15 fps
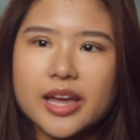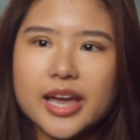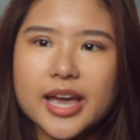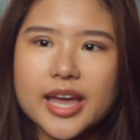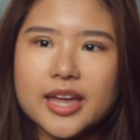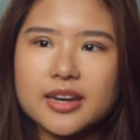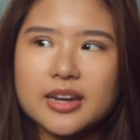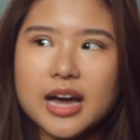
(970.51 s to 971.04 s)

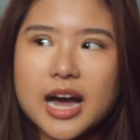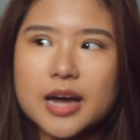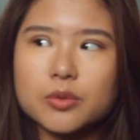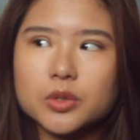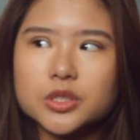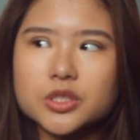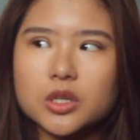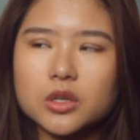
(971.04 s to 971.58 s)
And I
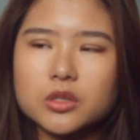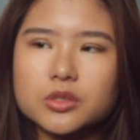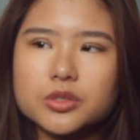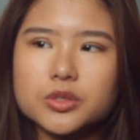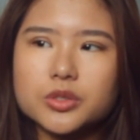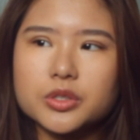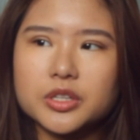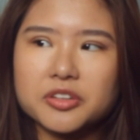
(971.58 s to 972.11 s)
was
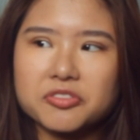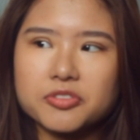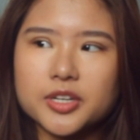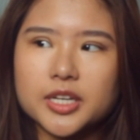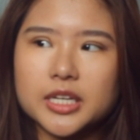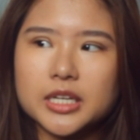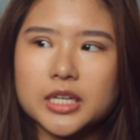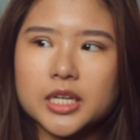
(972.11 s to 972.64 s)
also
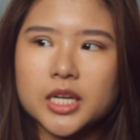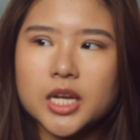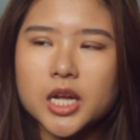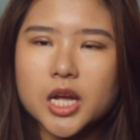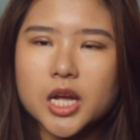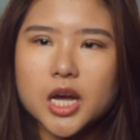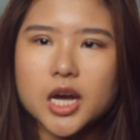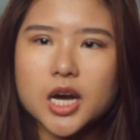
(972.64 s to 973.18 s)
given
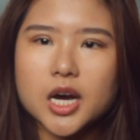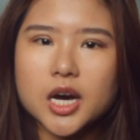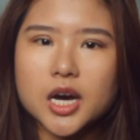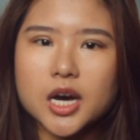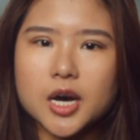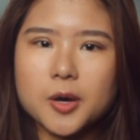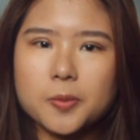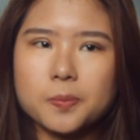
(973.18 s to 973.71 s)

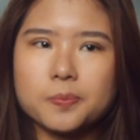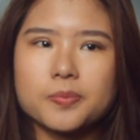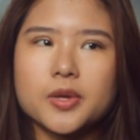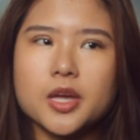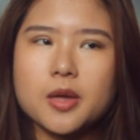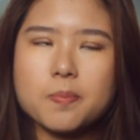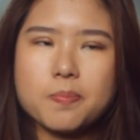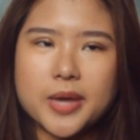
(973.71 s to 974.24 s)

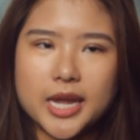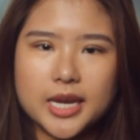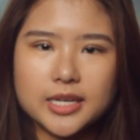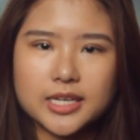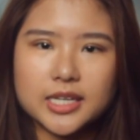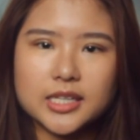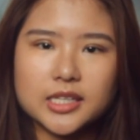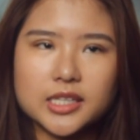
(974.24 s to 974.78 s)

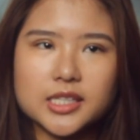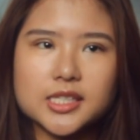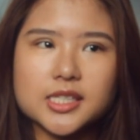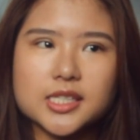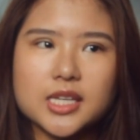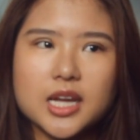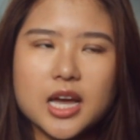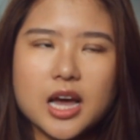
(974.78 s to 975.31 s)

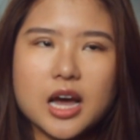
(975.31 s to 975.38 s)
painkillers.